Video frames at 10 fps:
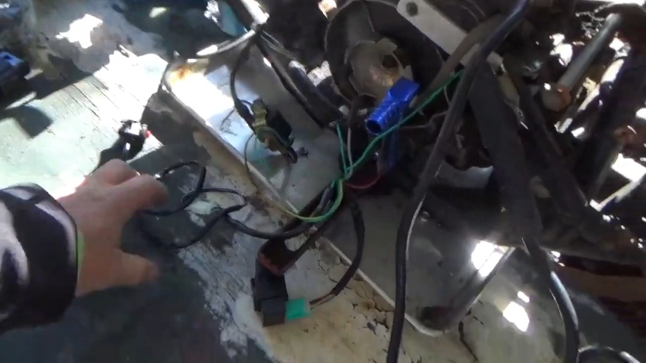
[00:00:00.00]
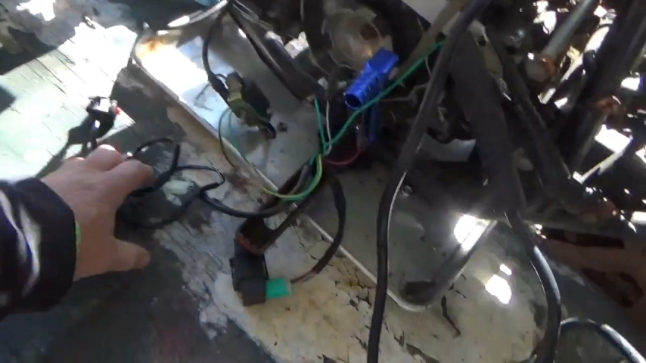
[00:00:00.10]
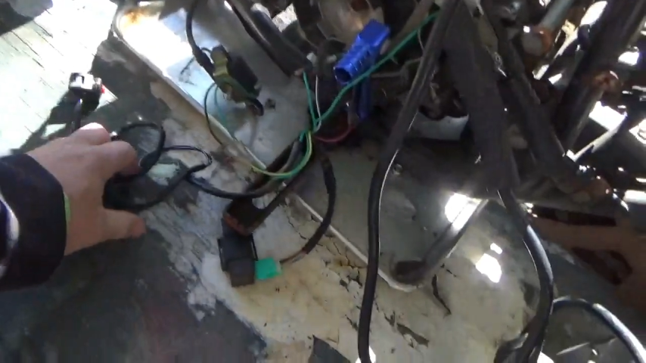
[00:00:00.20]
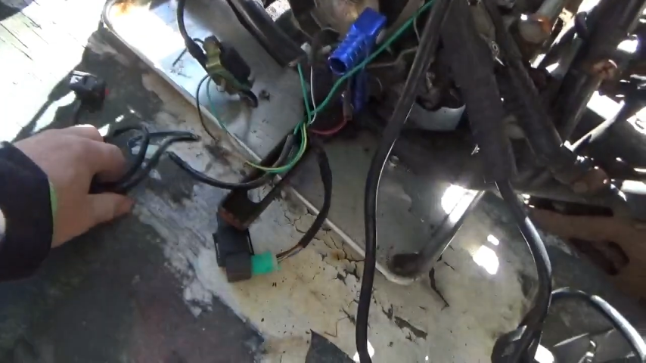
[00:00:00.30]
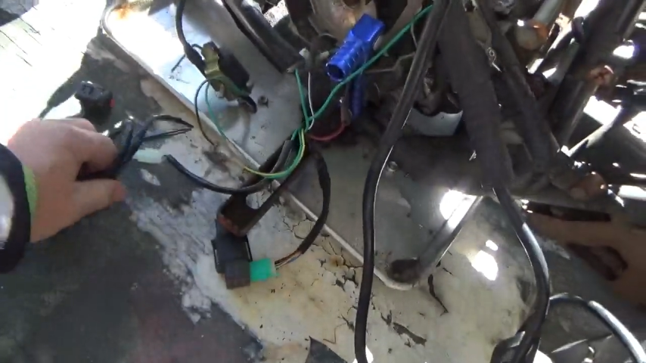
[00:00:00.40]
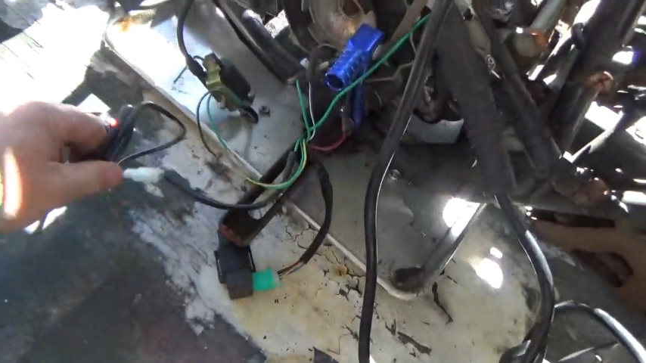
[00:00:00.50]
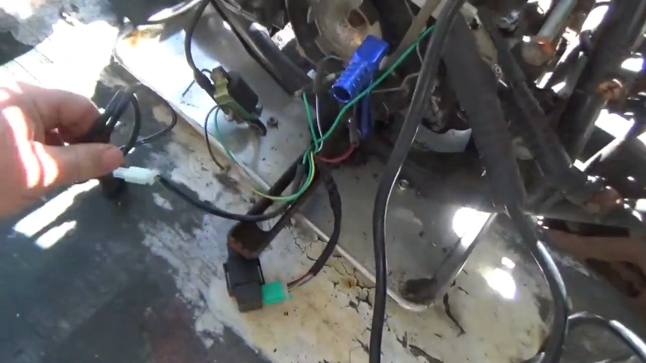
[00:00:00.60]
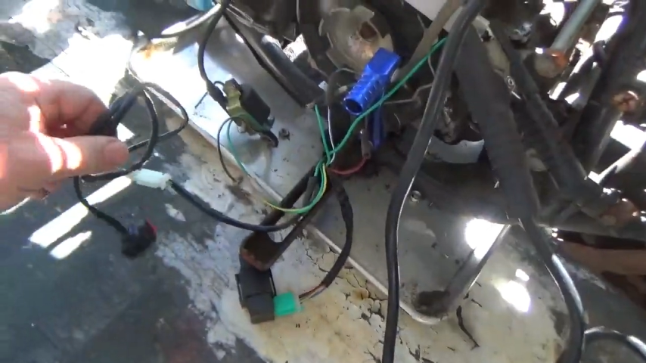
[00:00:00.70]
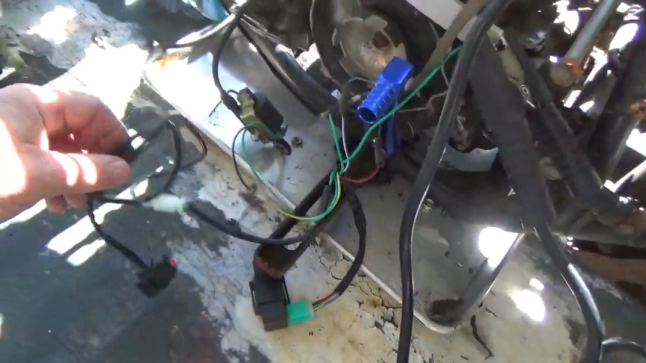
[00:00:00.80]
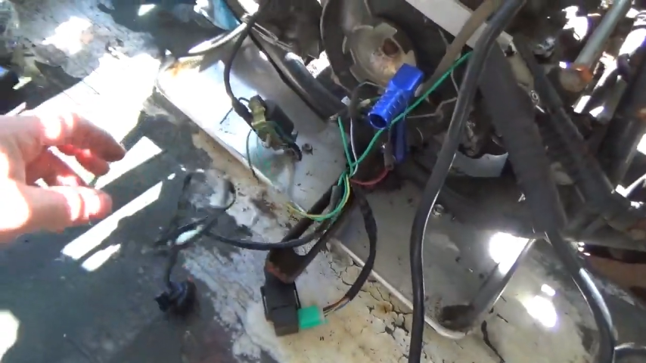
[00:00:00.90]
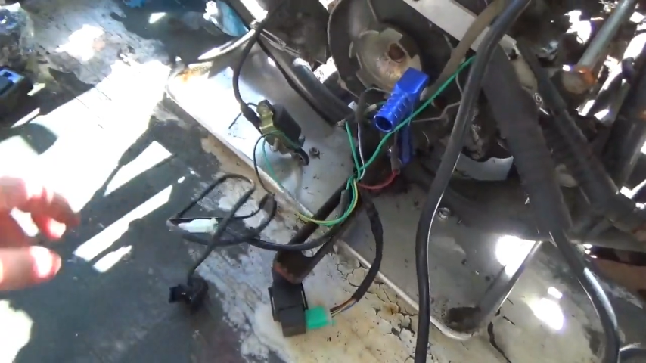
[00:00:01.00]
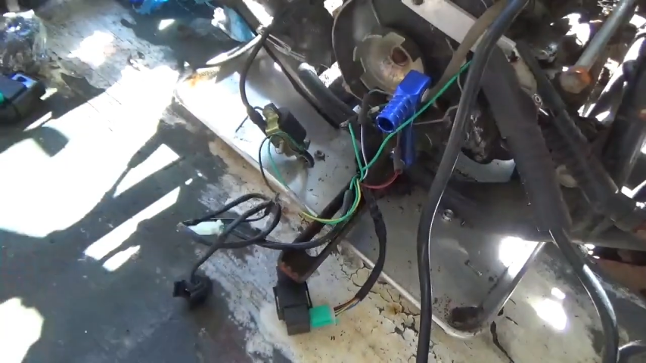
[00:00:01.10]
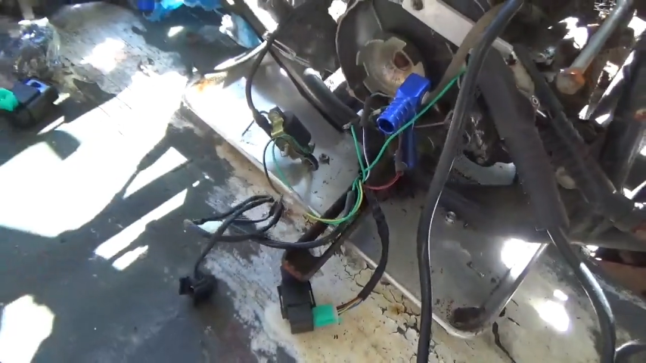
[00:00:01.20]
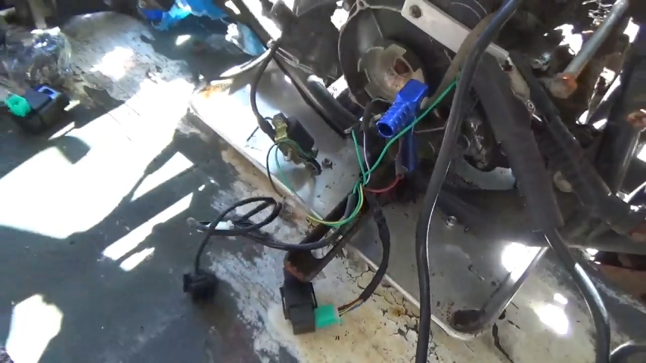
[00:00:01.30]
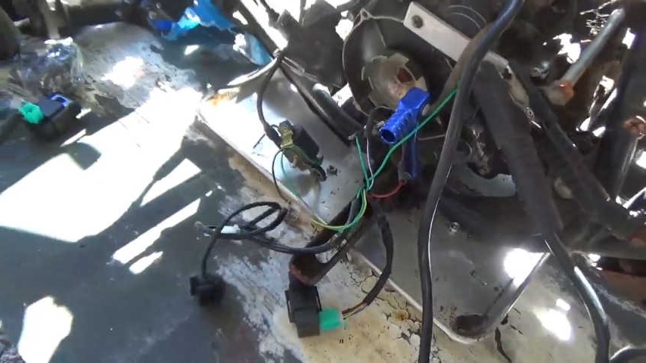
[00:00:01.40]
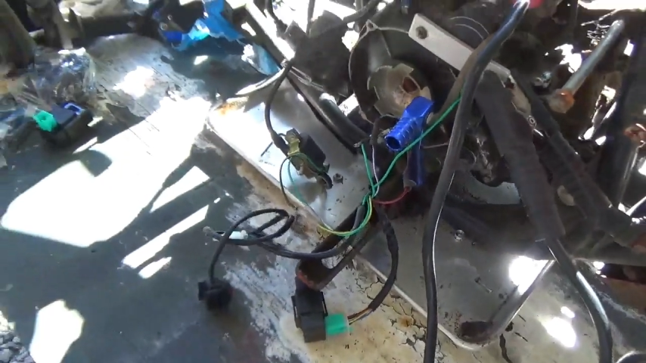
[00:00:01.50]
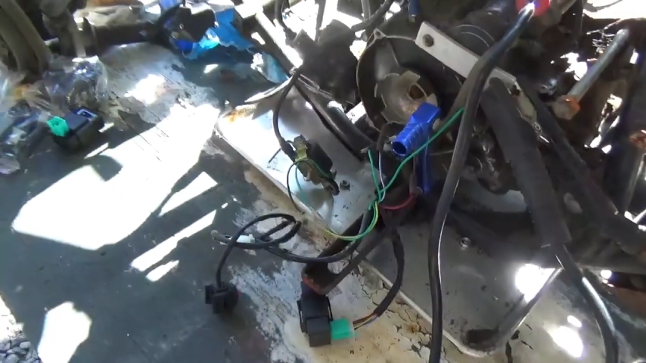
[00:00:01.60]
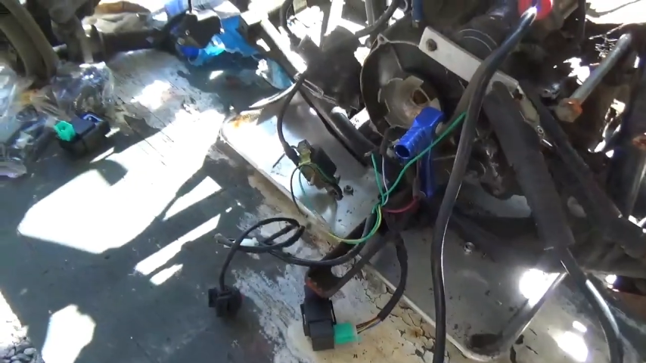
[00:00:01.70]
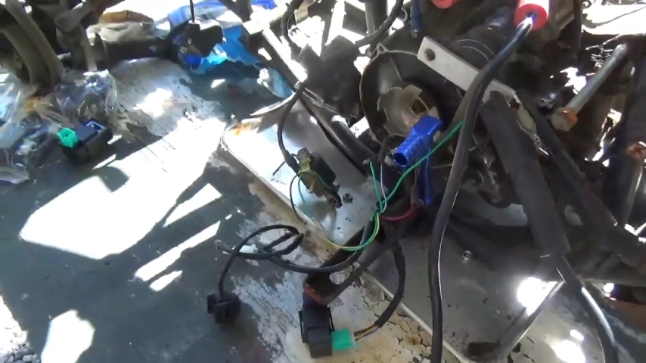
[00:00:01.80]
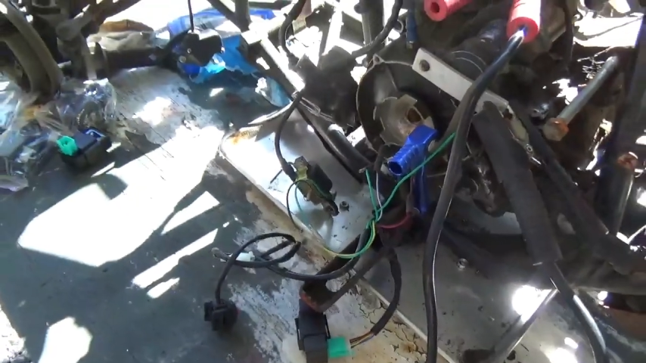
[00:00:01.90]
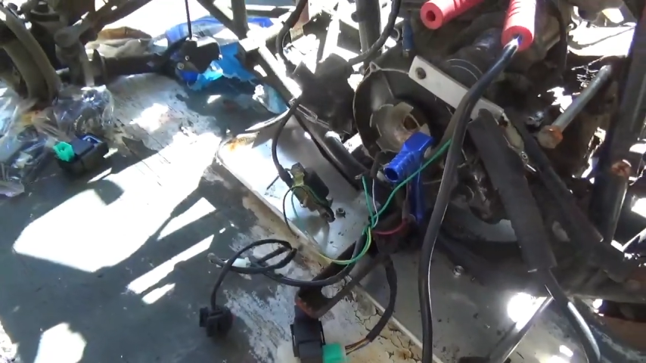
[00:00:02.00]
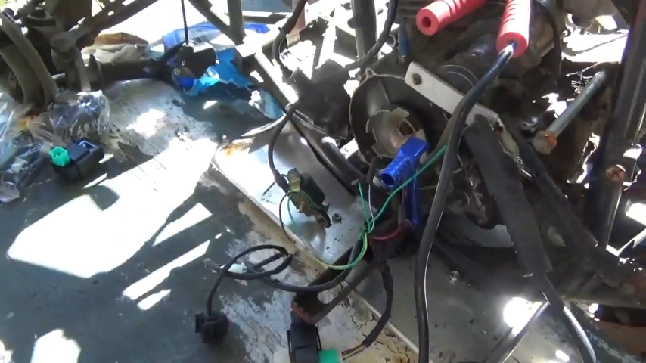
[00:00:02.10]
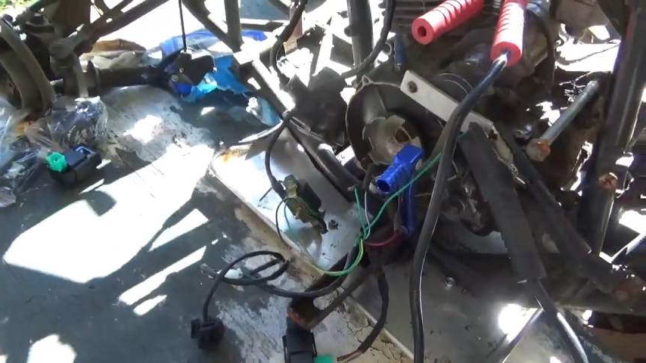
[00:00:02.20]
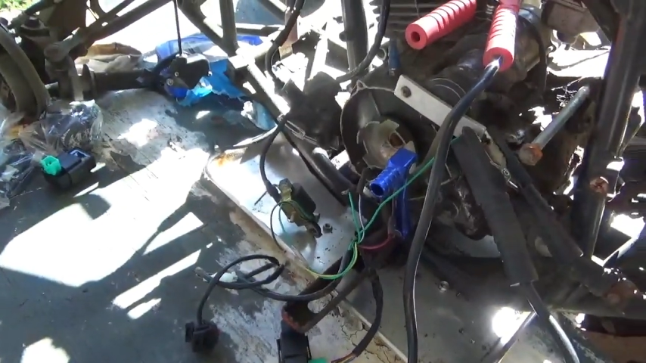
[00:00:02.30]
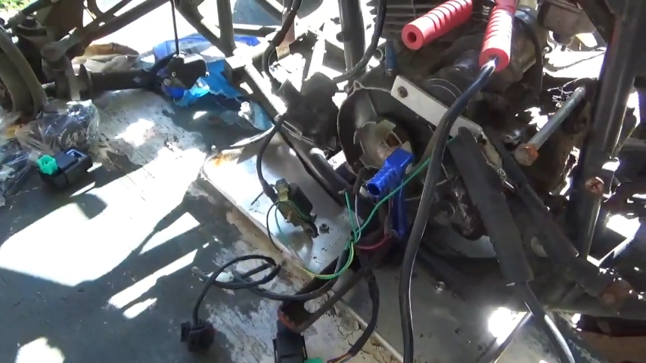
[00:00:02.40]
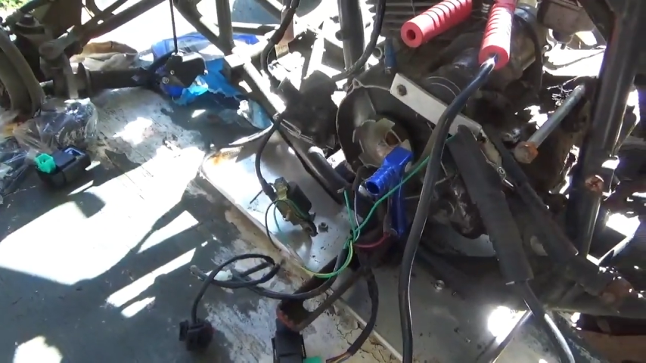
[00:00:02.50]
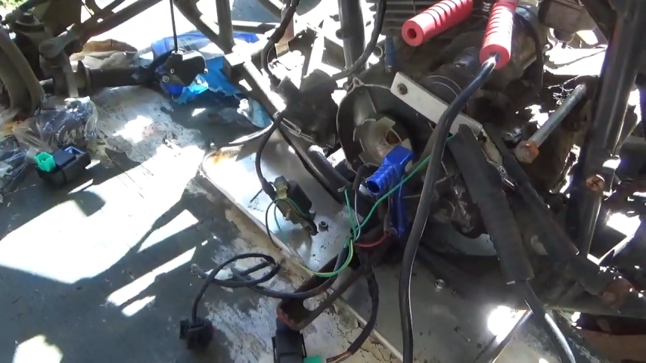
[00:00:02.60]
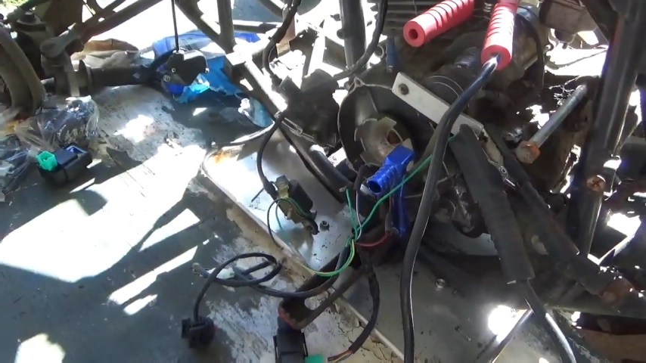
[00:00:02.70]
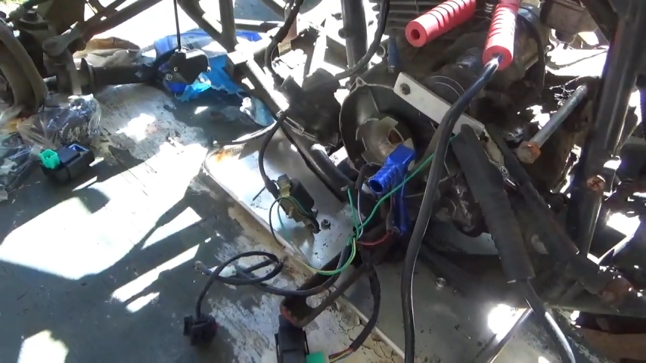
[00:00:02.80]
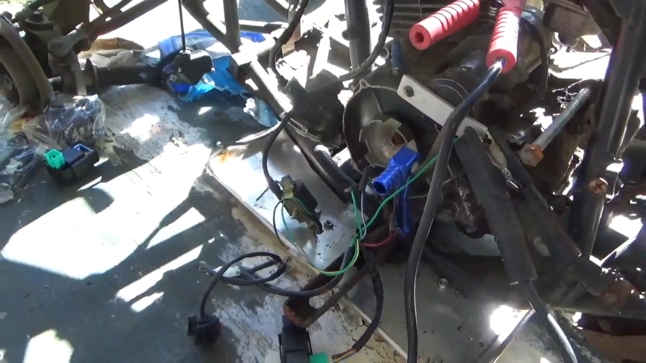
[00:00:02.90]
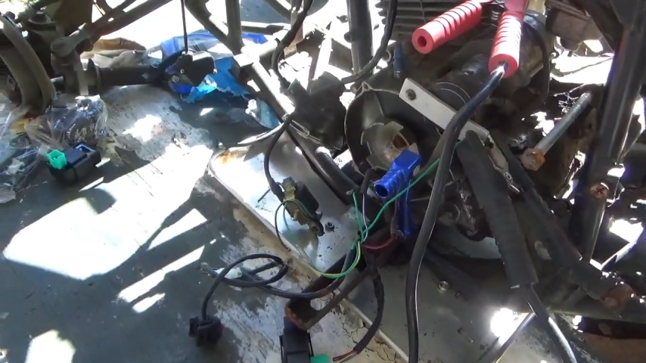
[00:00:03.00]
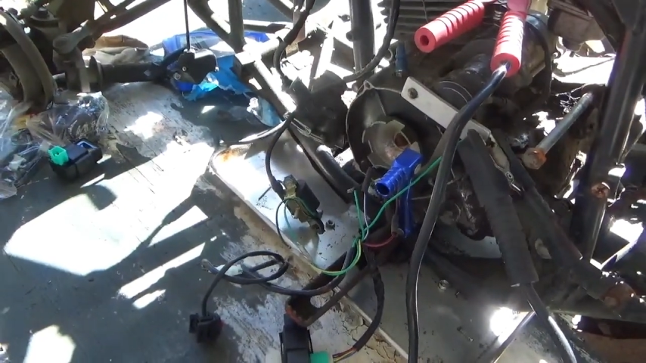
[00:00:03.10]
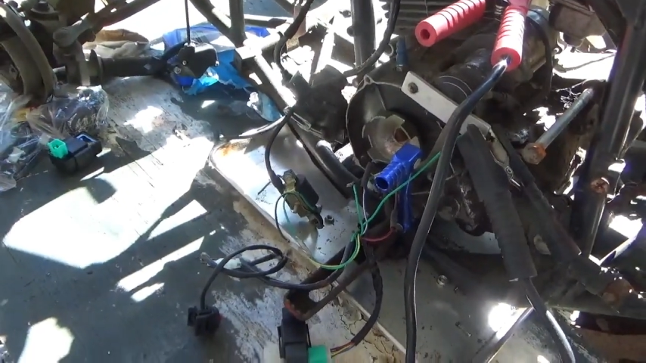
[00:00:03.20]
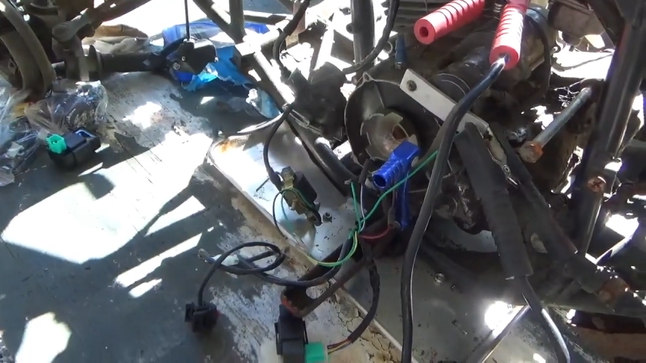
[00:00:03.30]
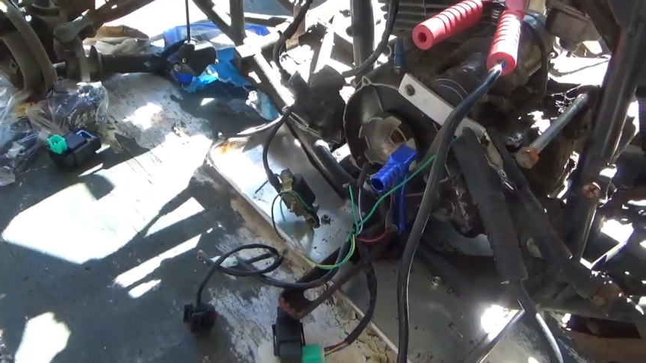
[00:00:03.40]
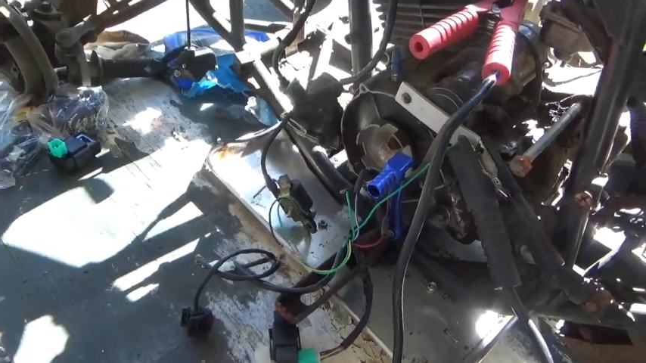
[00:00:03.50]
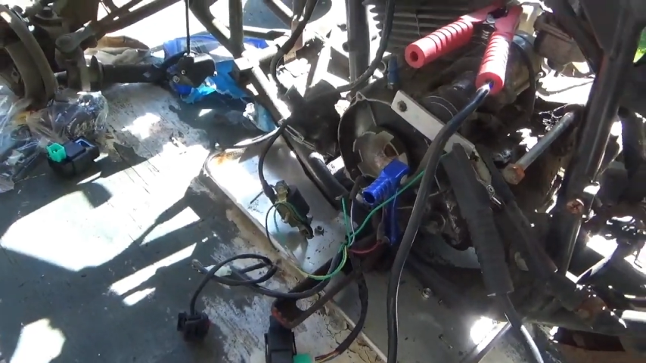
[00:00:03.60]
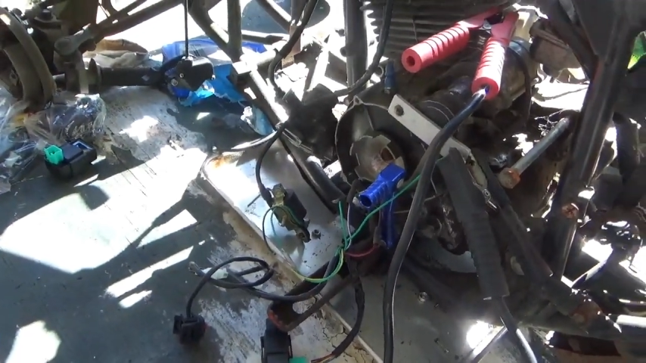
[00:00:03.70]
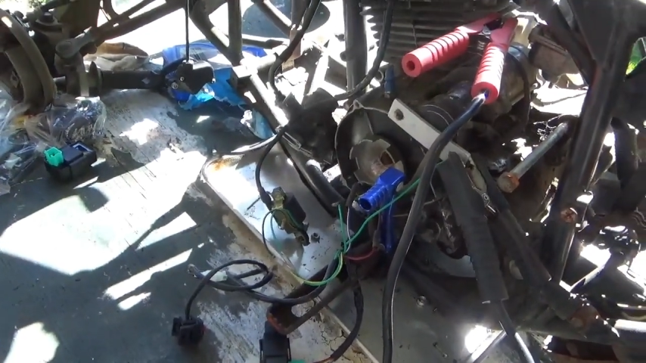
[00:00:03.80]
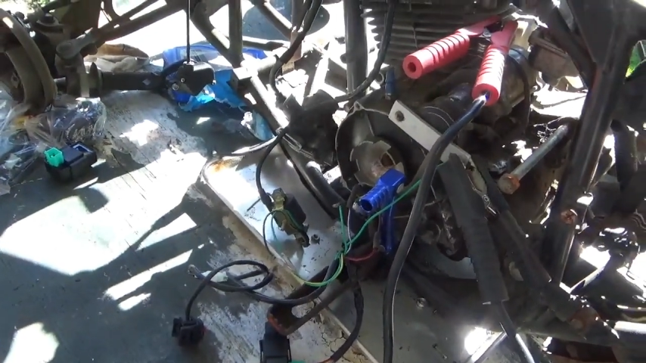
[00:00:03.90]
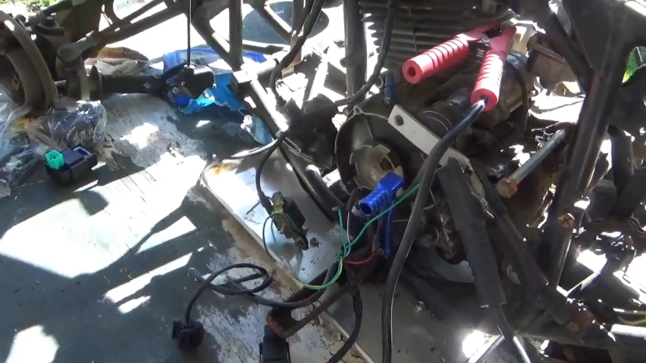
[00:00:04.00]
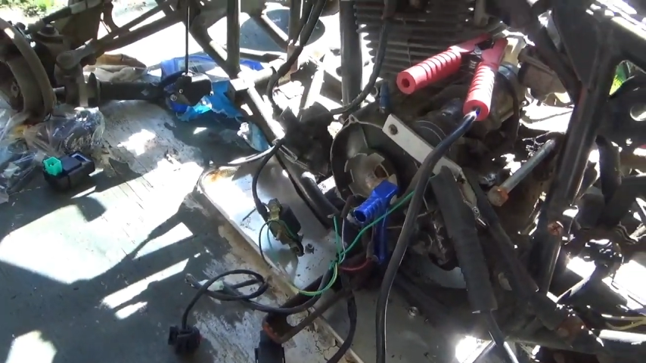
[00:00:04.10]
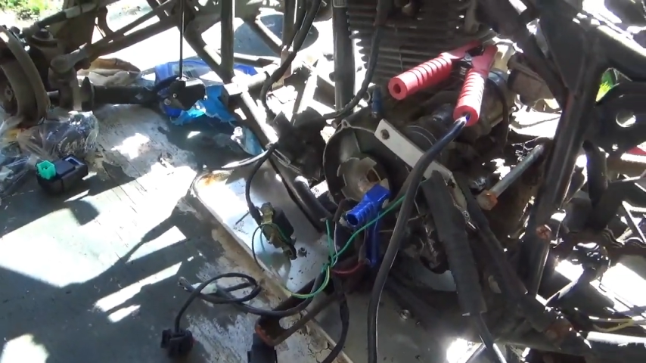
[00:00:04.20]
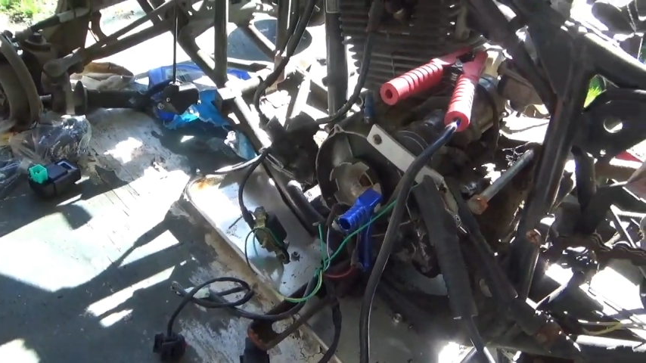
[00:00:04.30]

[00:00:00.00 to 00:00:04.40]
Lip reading: No face is visible, so there are no lips to read.